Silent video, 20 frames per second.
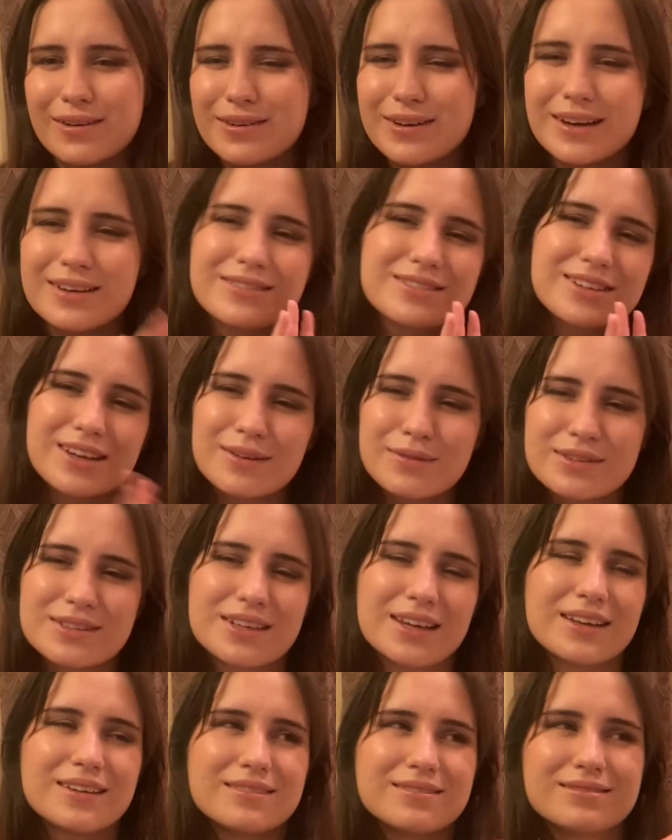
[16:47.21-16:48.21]
I, so I was
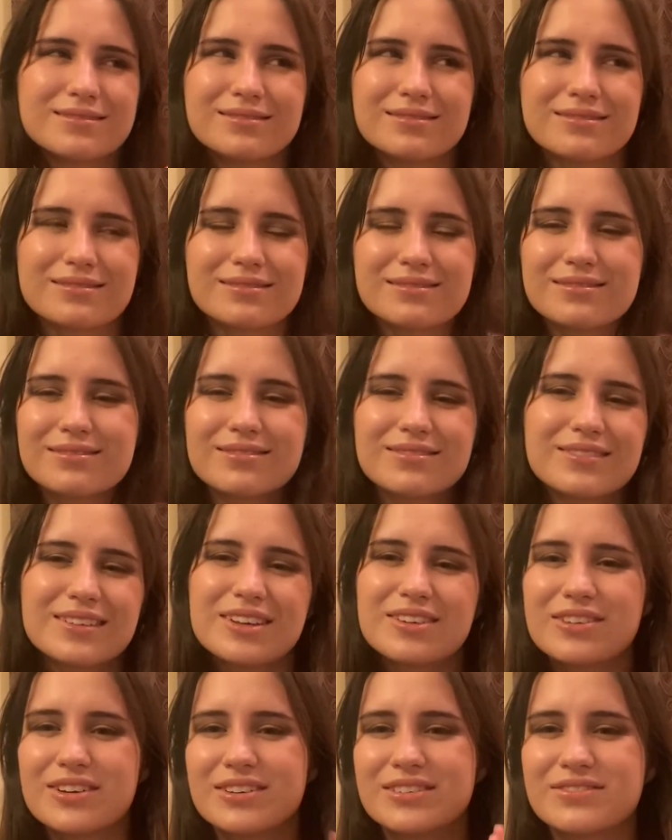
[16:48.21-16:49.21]
like, I
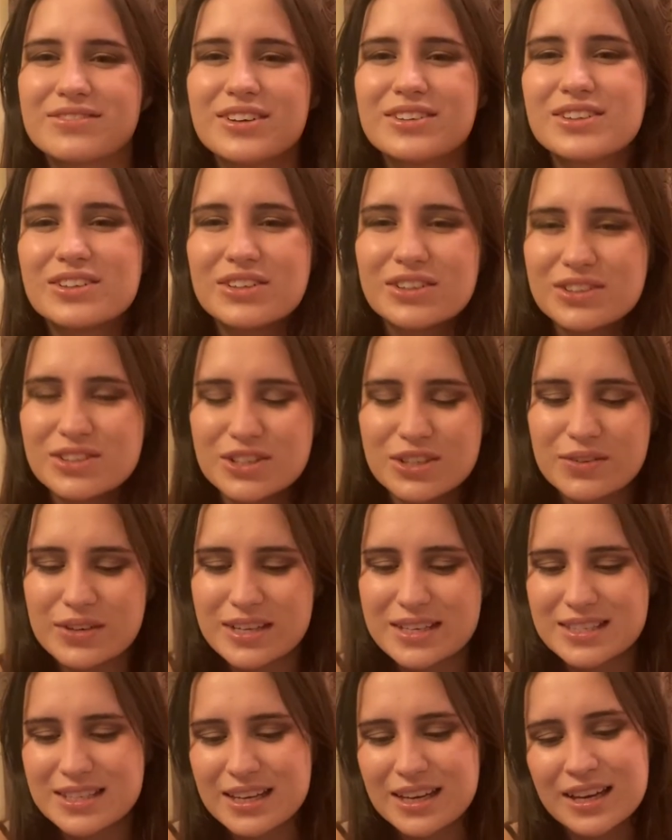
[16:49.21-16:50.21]
felt felt a little too
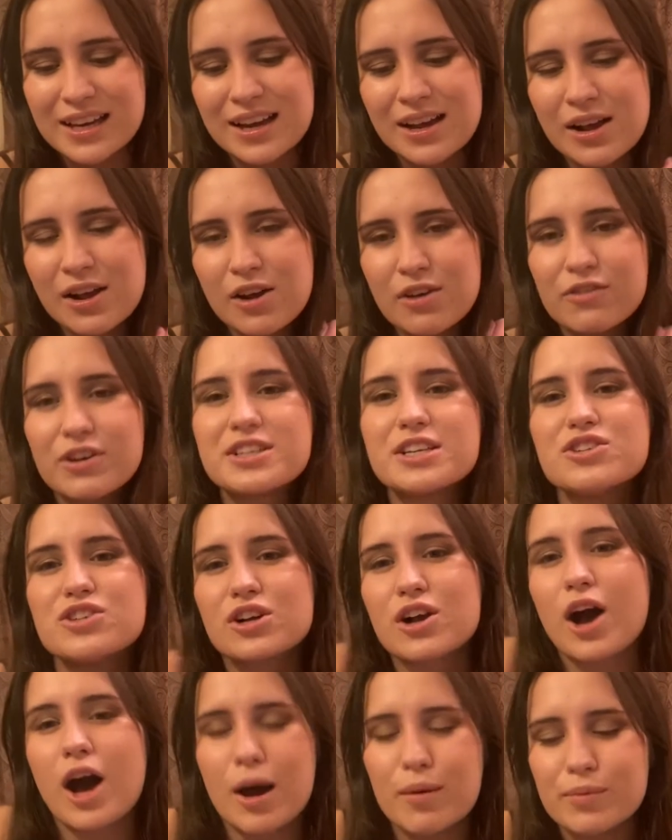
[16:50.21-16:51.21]
easy for such a
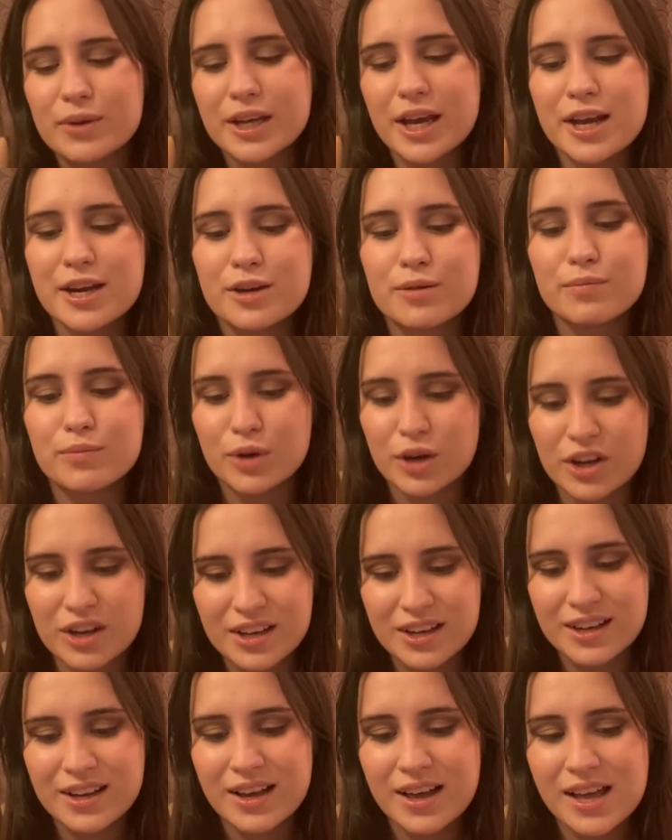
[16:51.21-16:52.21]
complicated book
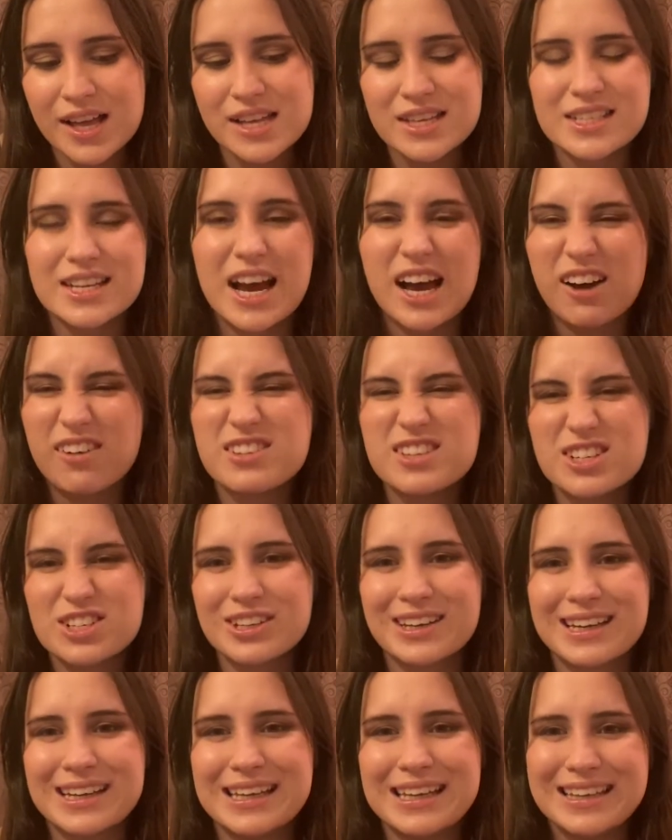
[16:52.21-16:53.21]
to have such
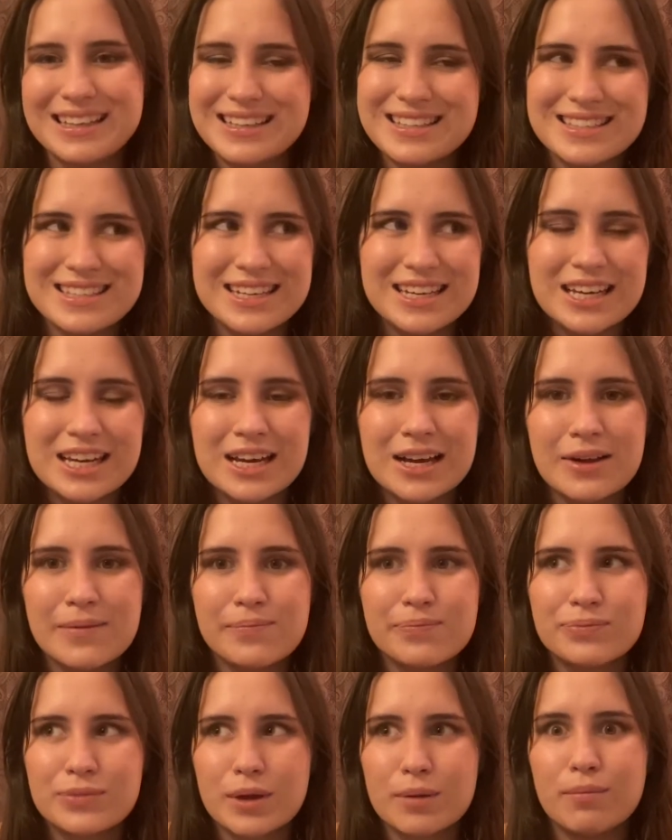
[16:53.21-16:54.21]
like an easy
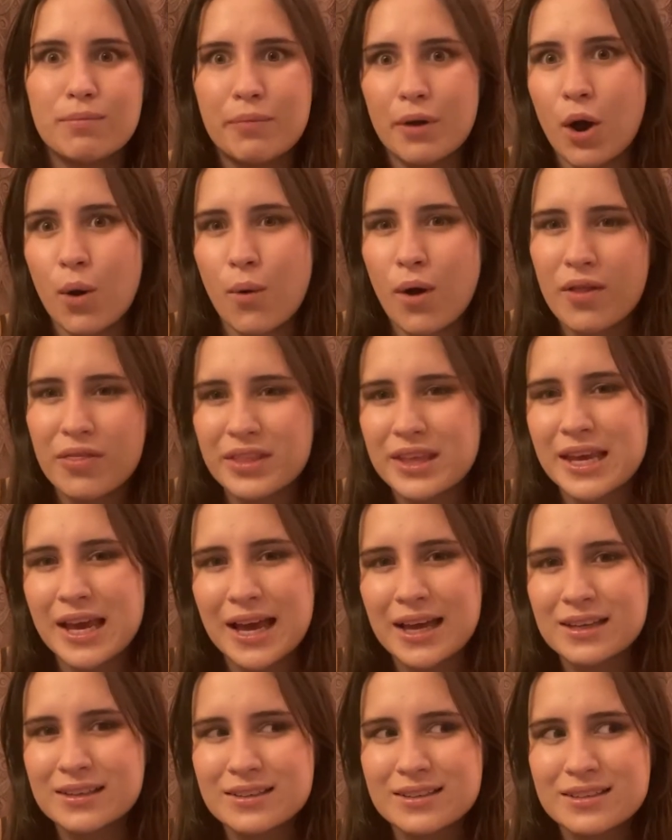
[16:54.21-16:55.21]
bow on the
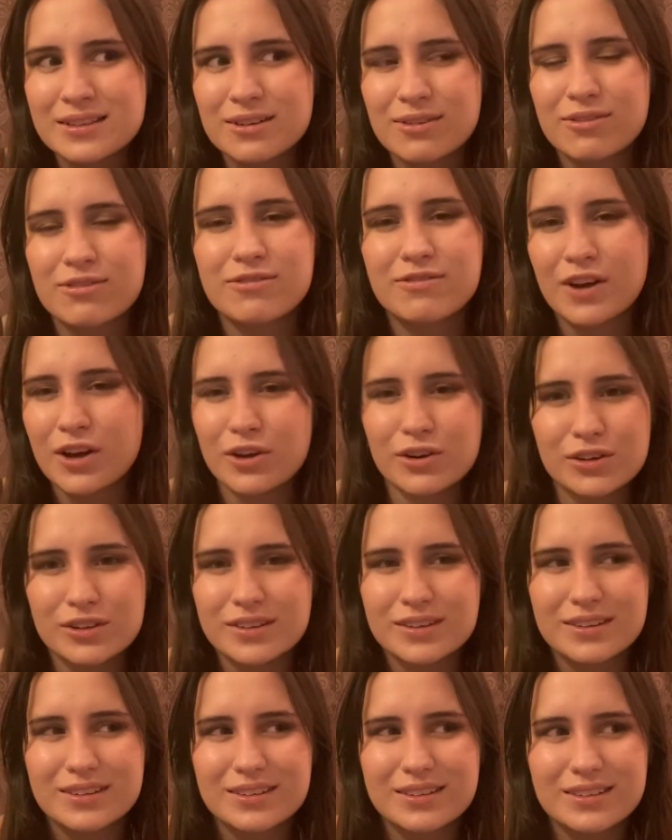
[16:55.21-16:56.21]
end felt
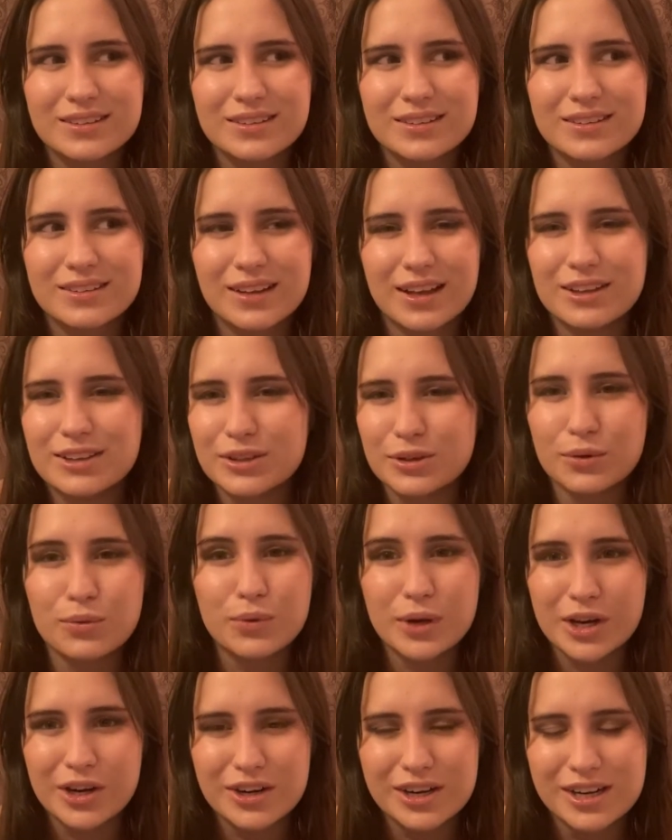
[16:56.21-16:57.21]
a little weird.